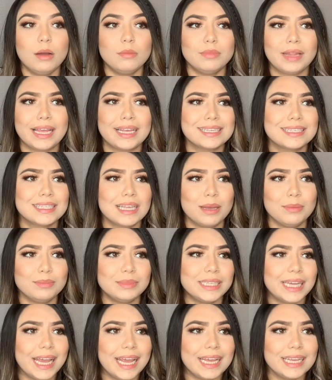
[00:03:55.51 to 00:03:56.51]
like some
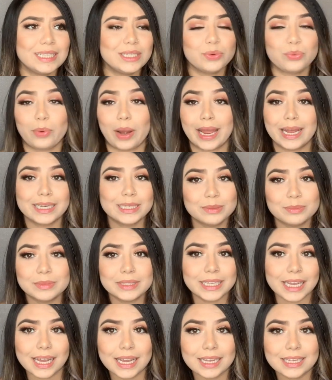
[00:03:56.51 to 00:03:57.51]
days, random
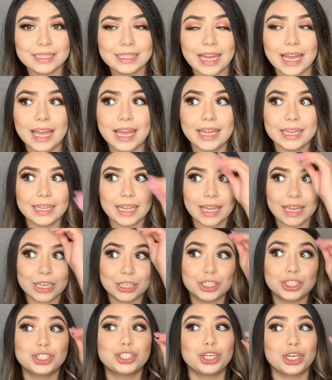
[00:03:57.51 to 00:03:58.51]
days, and like
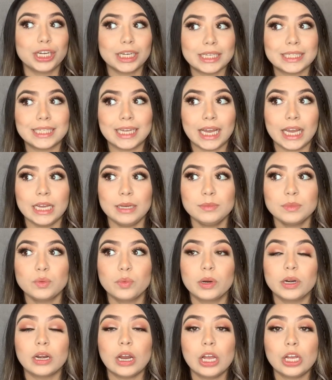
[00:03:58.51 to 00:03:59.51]
certain times
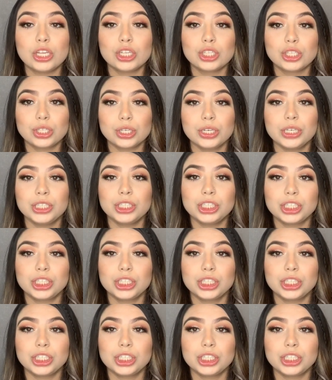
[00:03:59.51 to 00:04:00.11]
where certain